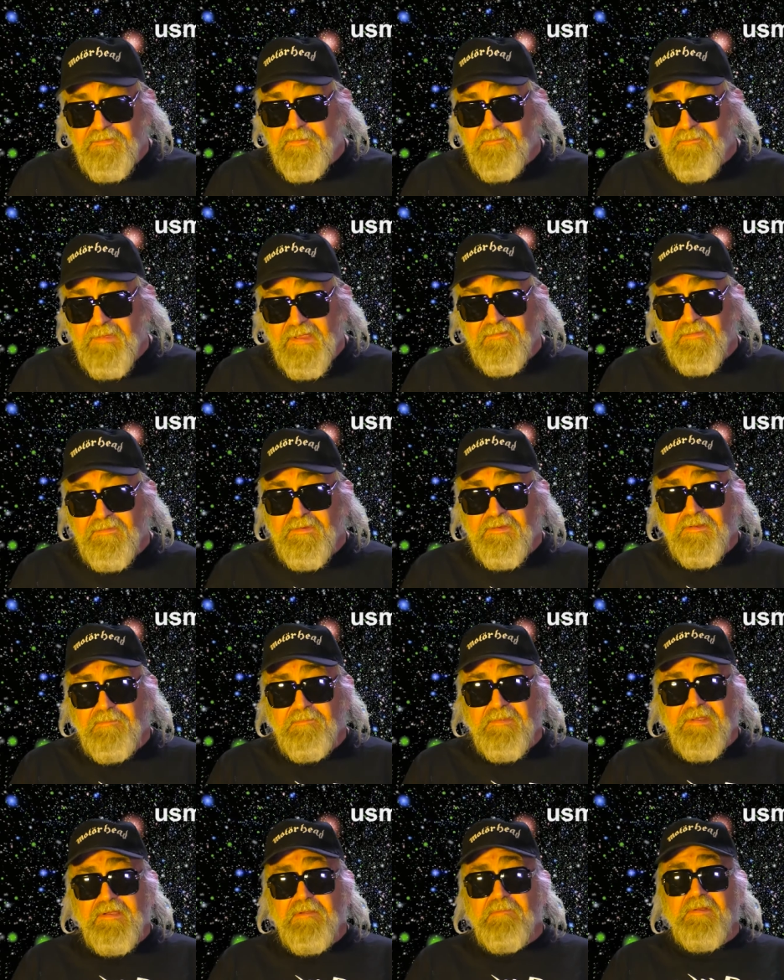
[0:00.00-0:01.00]
to Beaverton to
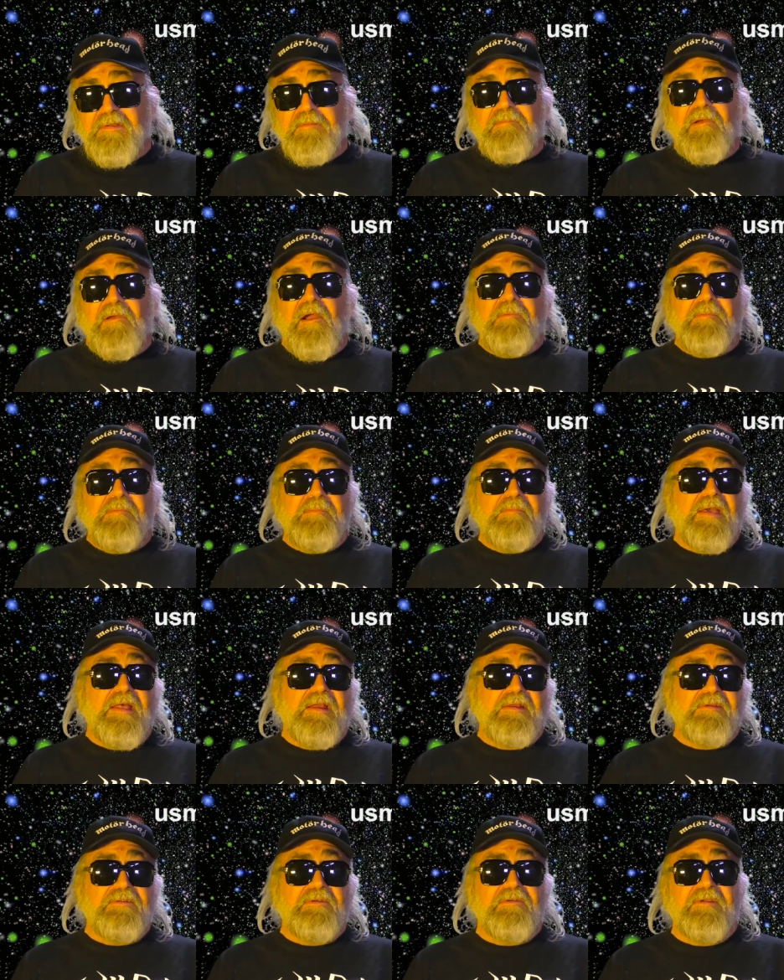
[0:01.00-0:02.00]
become an apartment
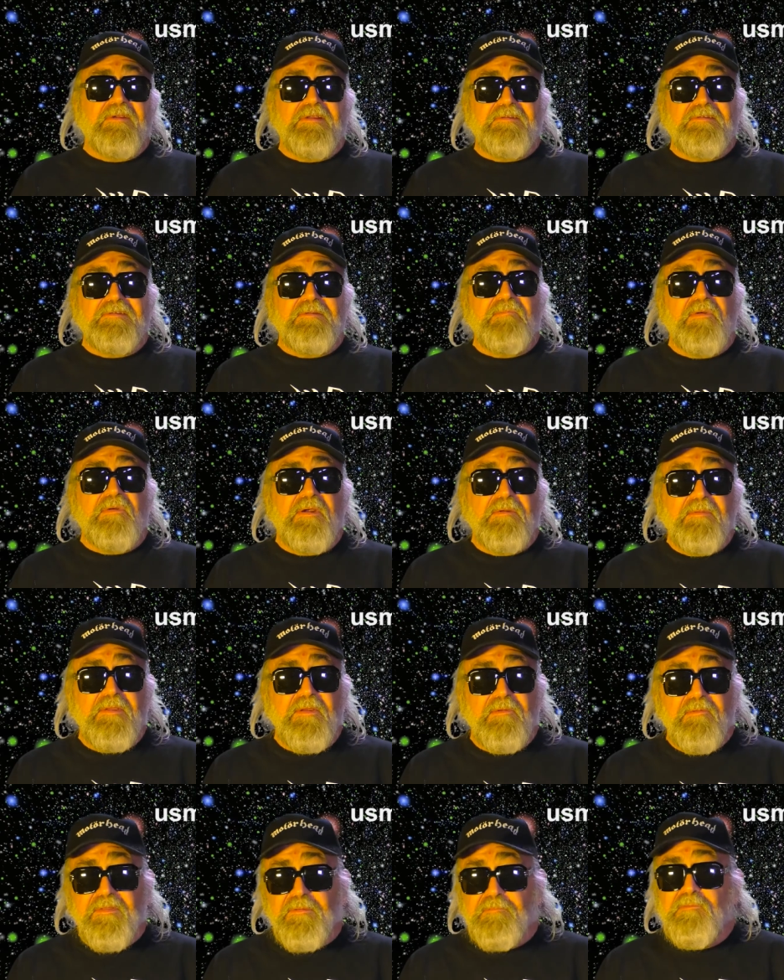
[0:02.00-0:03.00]
manager in suburbia
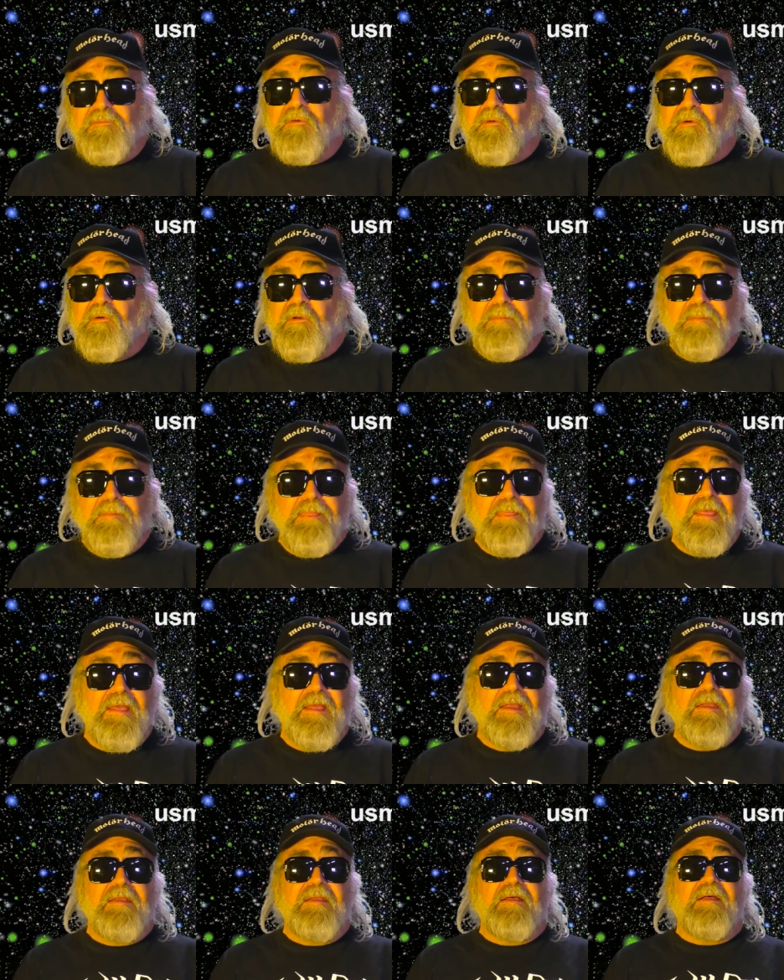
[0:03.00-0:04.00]
with a pool.
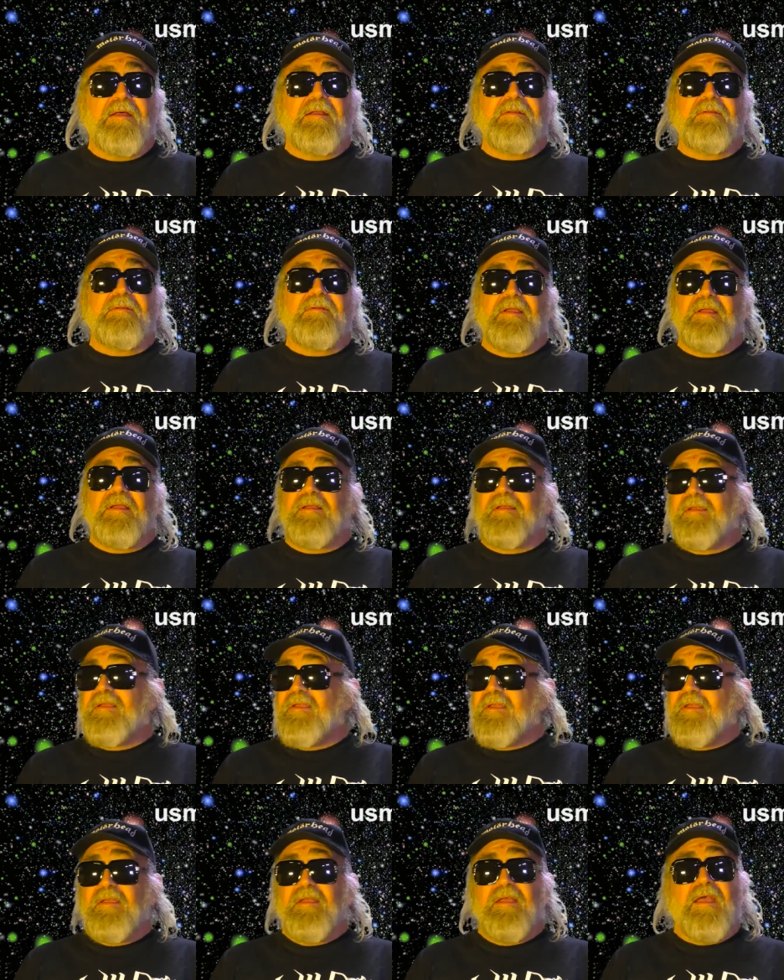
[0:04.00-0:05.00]
And
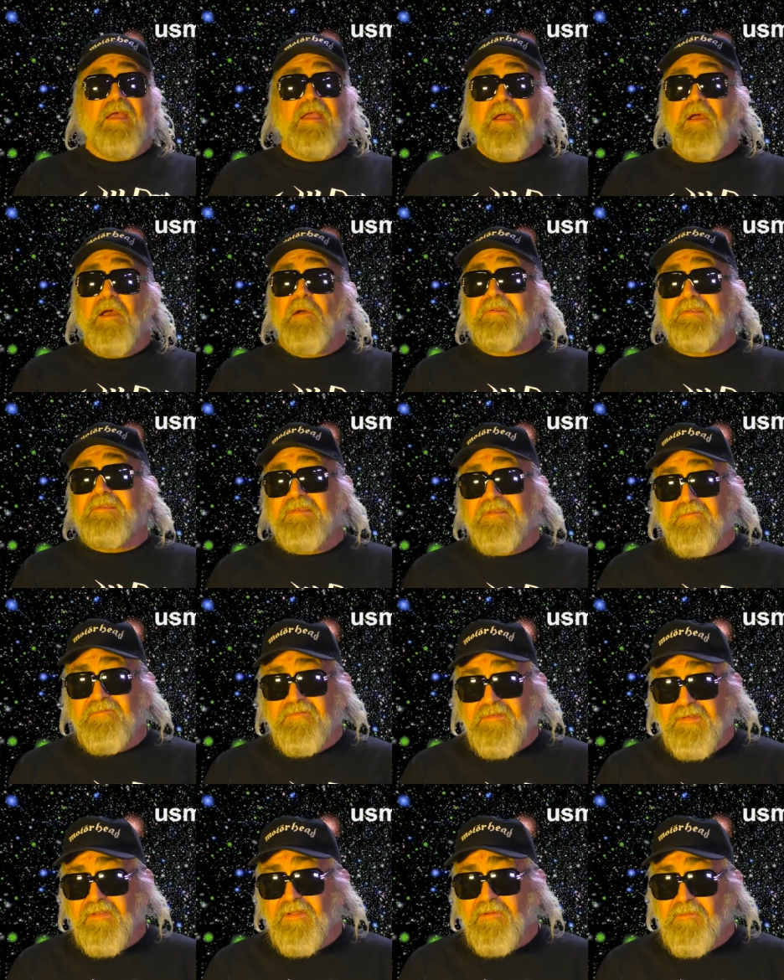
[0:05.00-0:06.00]
hey, I was at the
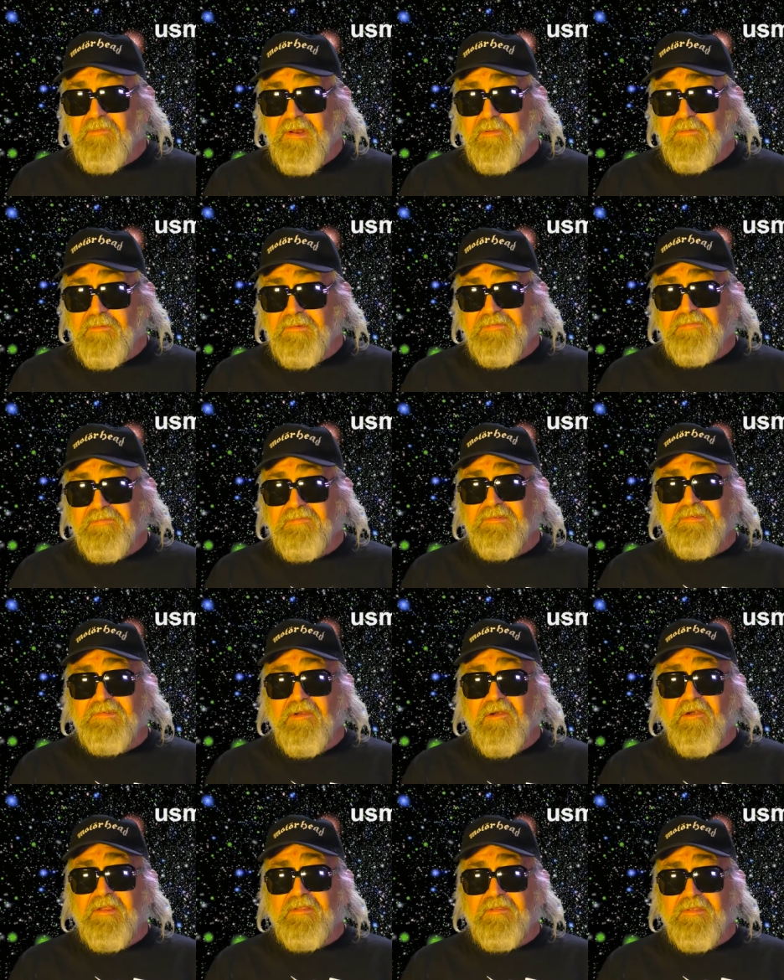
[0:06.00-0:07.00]
Villa when I was
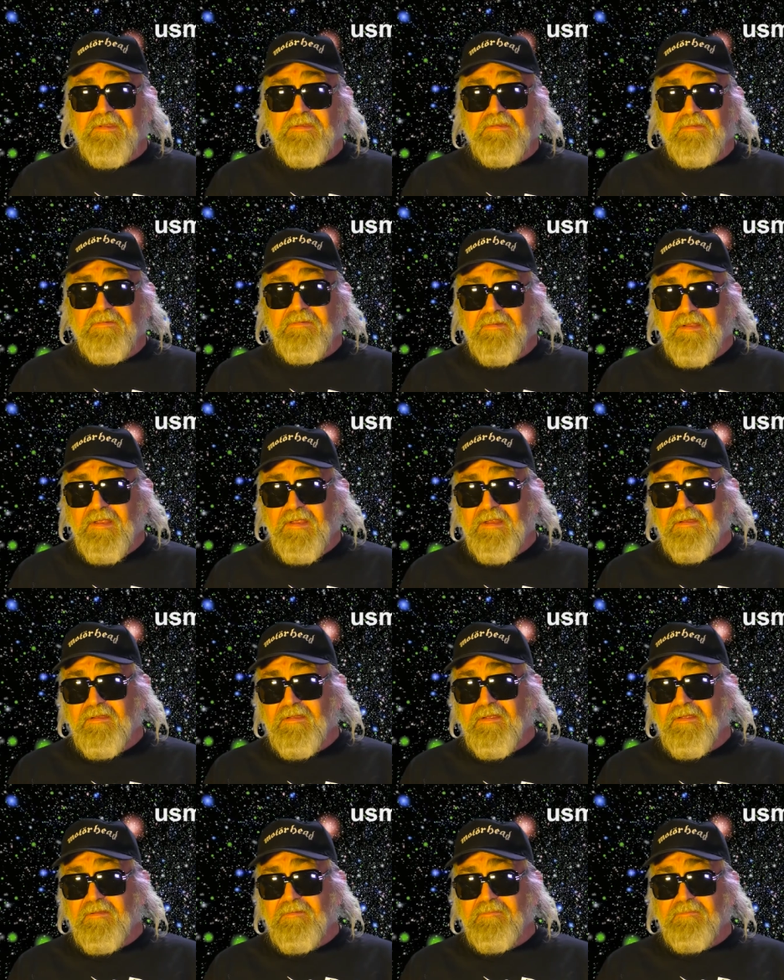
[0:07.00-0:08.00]
starting this. And
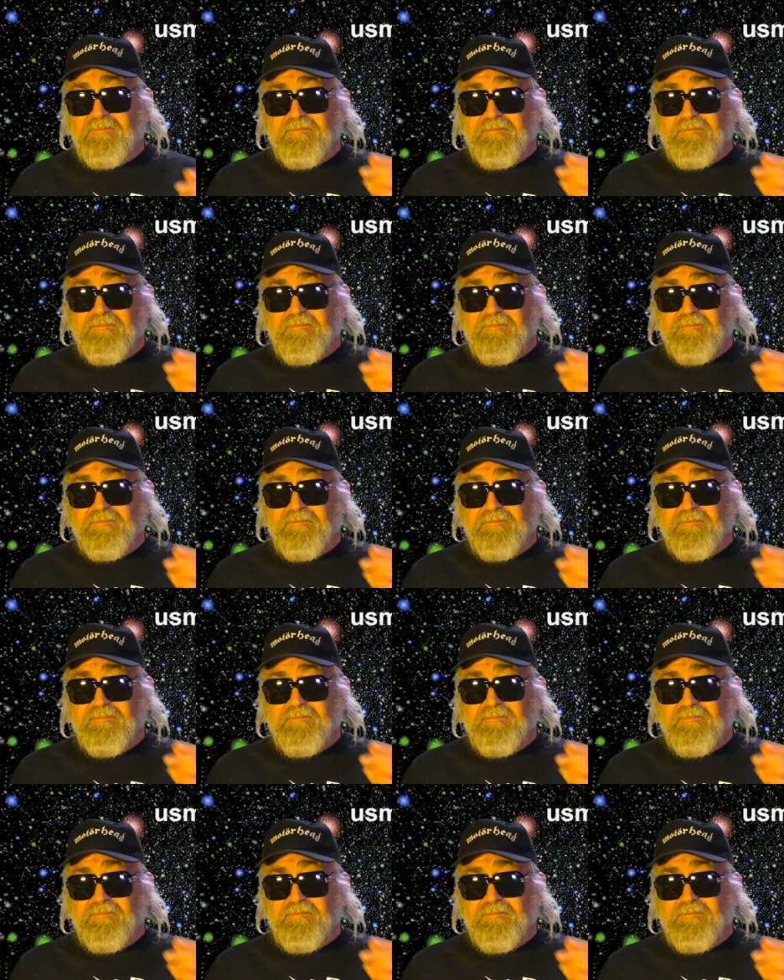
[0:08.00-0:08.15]
the